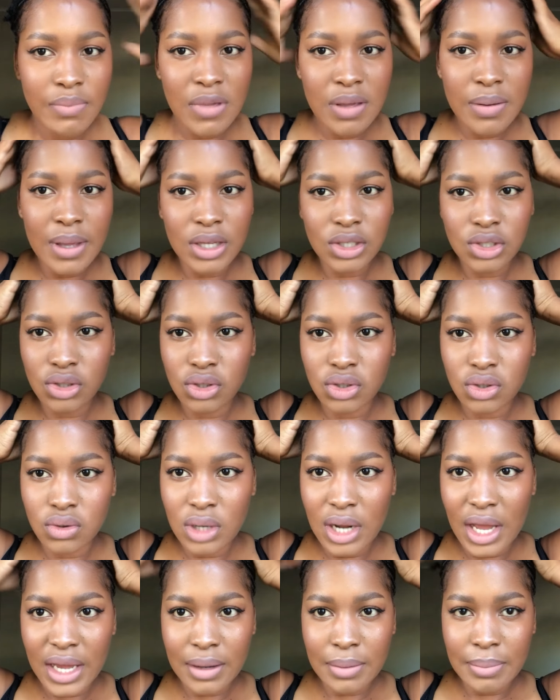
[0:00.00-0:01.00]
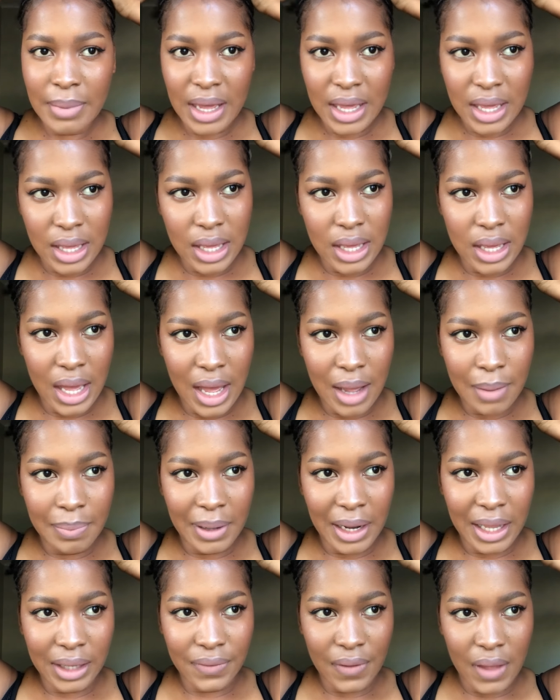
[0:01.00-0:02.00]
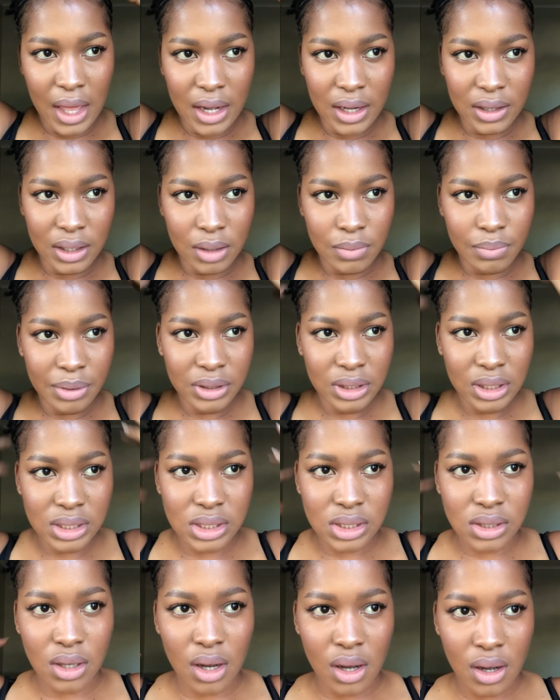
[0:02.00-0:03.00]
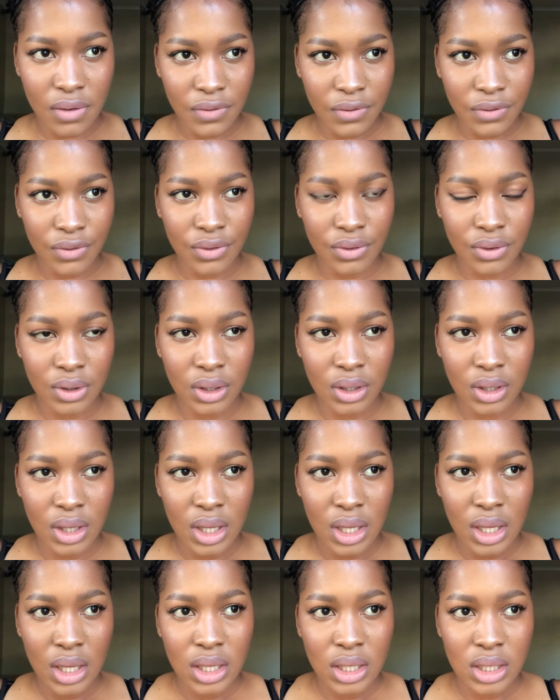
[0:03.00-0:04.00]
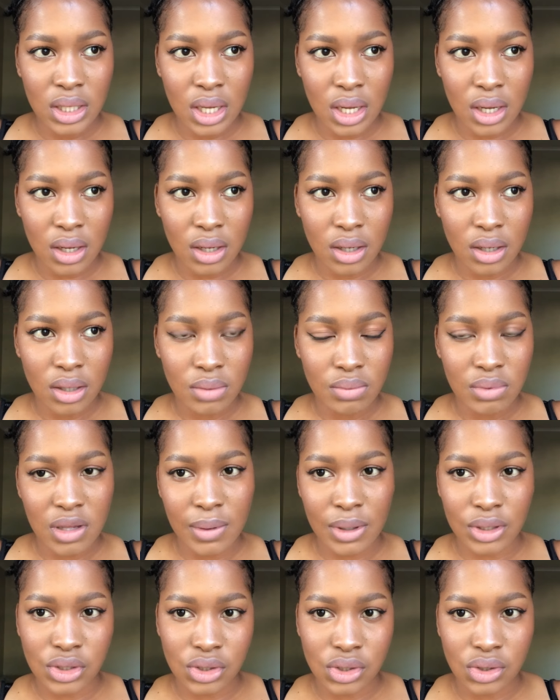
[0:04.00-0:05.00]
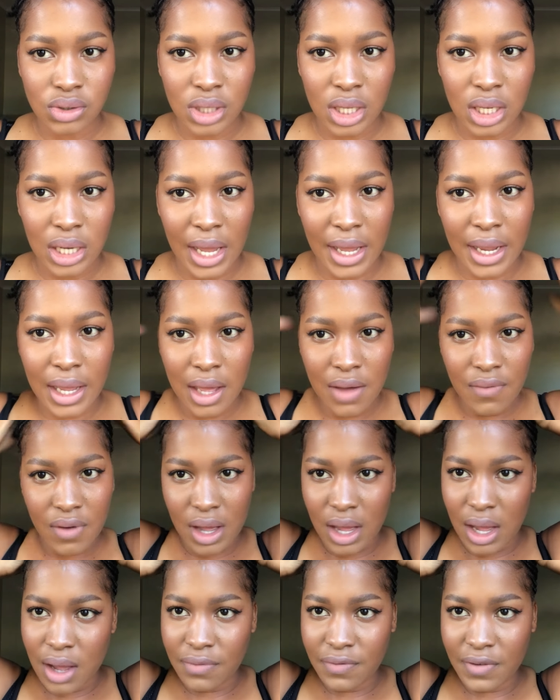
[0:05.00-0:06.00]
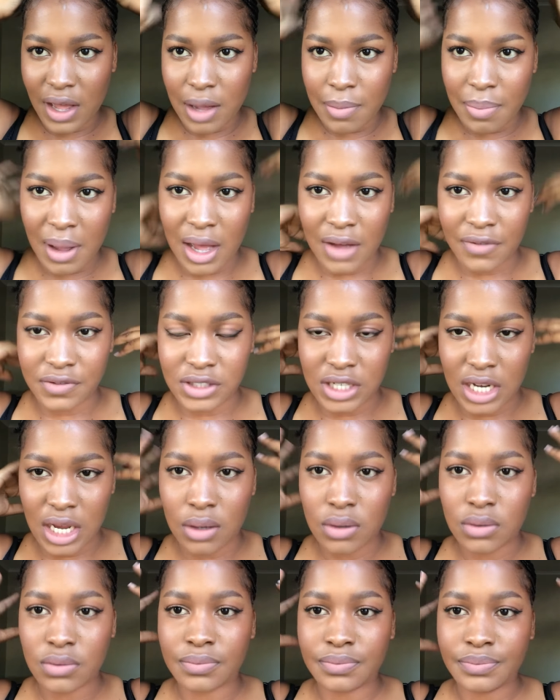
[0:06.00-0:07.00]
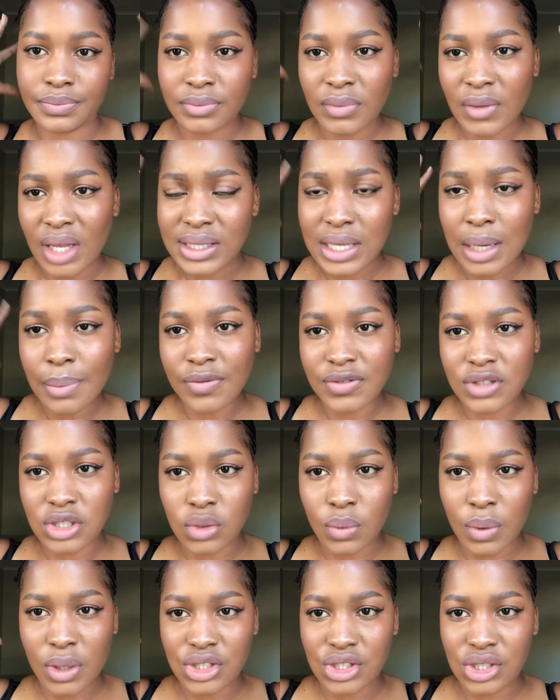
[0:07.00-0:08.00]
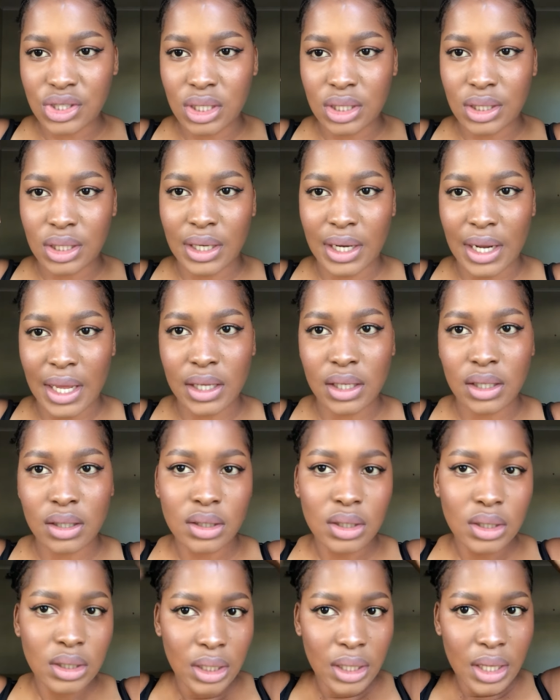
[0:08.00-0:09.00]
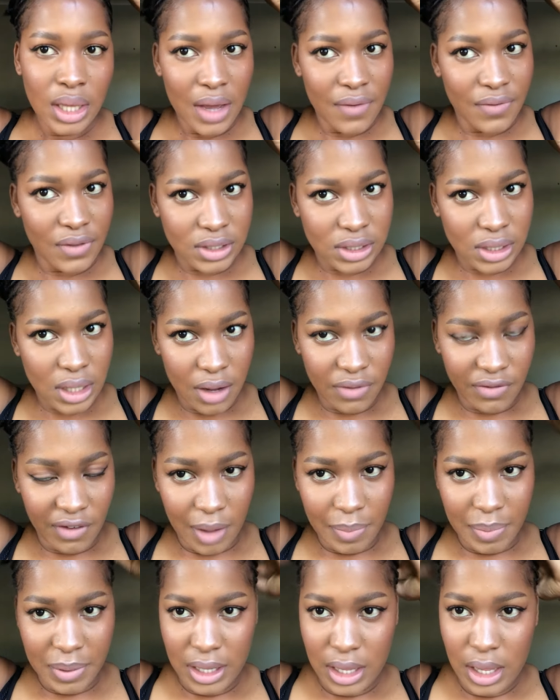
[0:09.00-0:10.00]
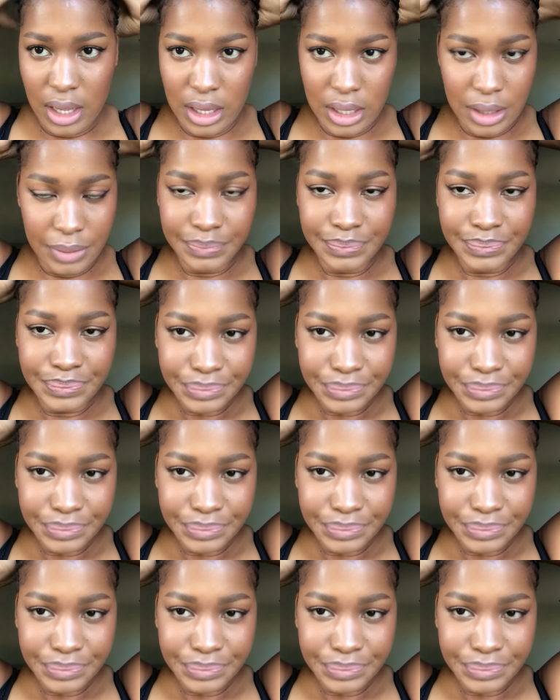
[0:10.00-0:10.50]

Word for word: maybe i should do like my hair up like that and then put the scarf yeah maybe i should do that like have a half up half down type of situation and then like have the scarf up here